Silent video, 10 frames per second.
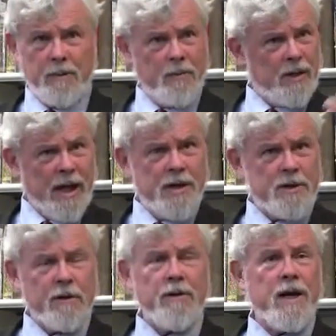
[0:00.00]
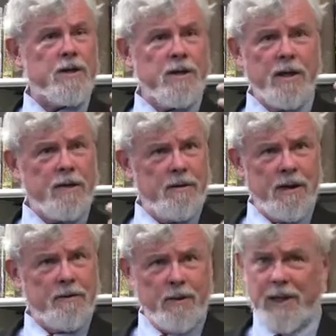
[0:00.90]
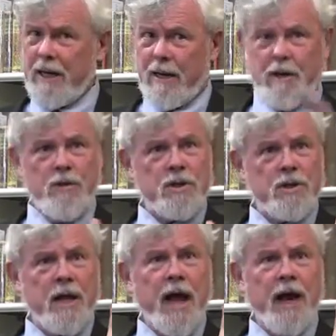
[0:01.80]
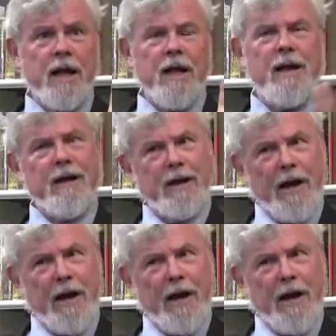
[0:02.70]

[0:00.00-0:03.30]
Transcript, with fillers: I mean, when Edison creates a dic- he, he, uses that. Yeah.